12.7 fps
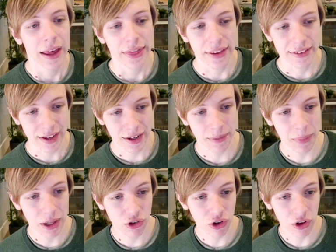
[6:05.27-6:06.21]
The second
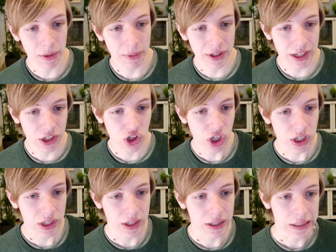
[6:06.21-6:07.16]
major
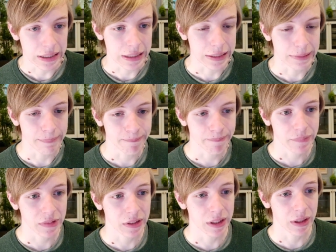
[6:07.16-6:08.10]
limitation
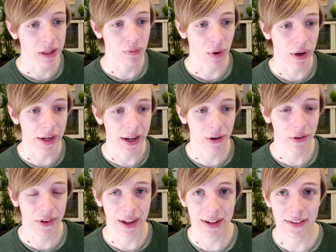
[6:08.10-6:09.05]
right now
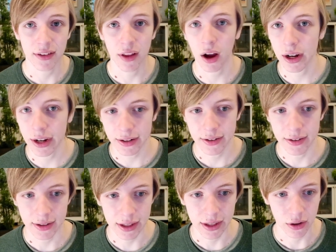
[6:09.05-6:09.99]
is that it's not connected
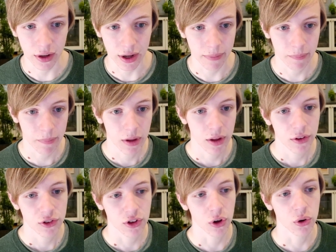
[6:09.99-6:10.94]
to the internet.
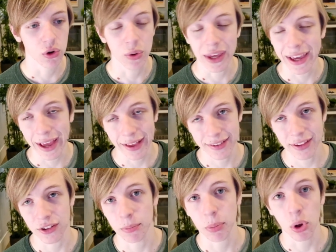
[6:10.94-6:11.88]
So you can't ask
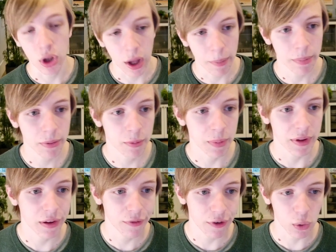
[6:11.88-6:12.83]
it to pull up
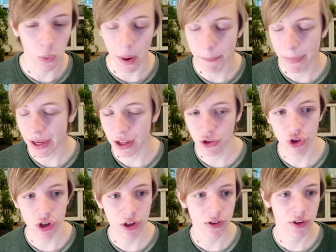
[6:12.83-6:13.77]
specific web
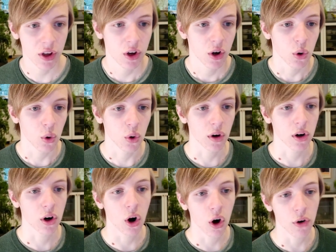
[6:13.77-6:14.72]
pages or
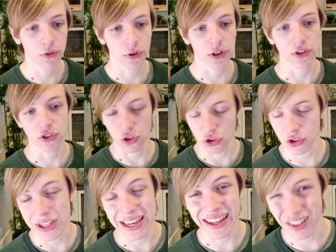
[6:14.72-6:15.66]
call for it to search
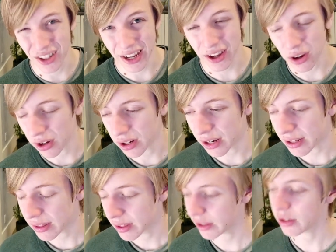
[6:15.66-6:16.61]
the internet on
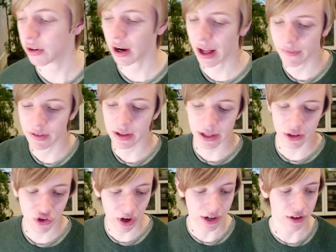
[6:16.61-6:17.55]
anything or have it like
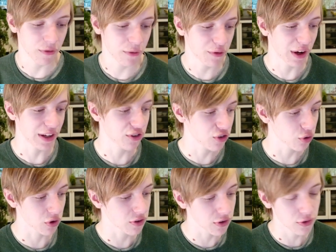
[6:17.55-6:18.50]
try to find
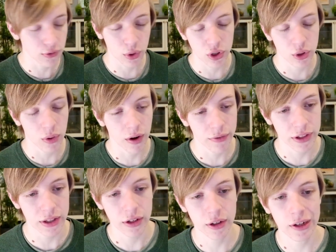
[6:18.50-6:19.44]
sources for you off
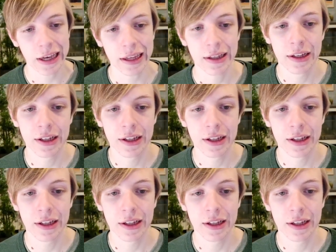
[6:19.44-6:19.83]
the internet.